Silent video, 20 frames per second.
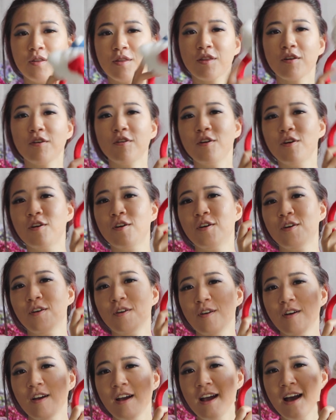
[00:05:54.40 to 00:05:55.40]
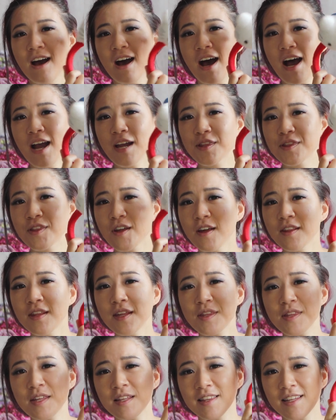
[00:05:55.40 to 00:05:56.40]
So I saw
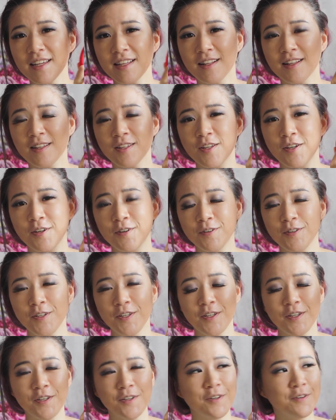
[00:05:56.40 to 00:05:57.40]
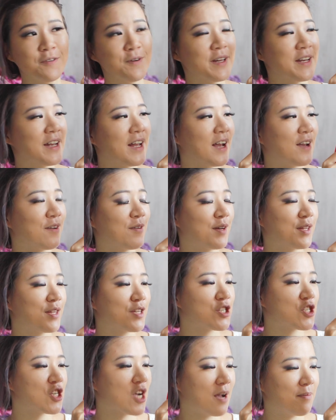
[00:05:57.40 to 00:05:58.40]
this in Little Tokyo when I was
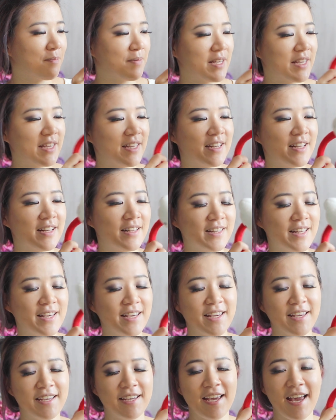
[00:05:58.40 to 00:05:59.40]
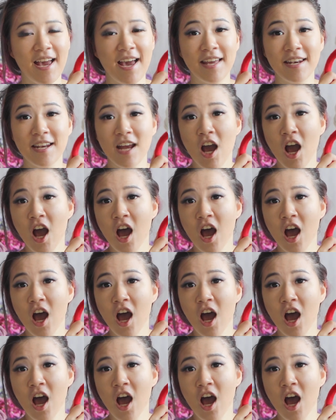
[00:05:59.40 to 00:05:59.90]
shopping in LA, and